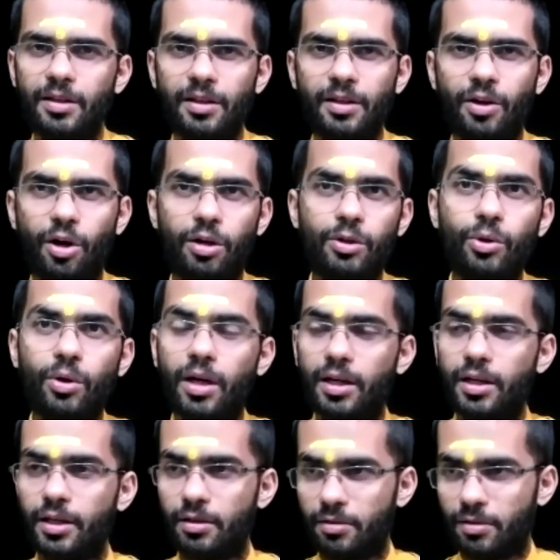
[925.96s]

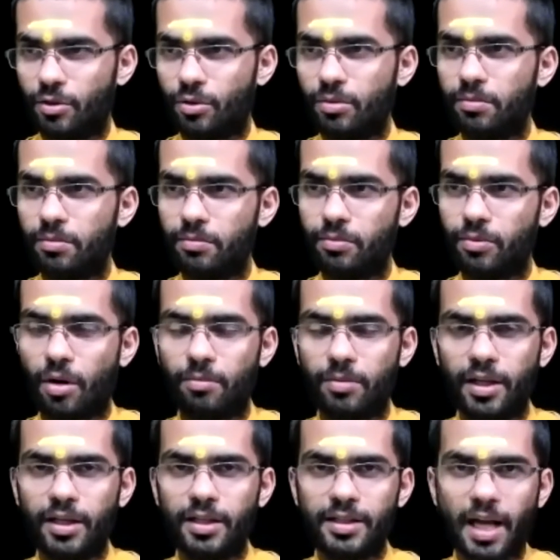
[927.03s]
Although,
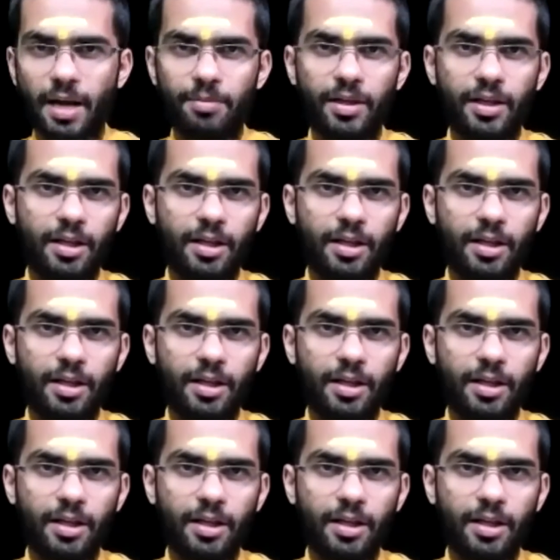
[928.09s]
prompting is happening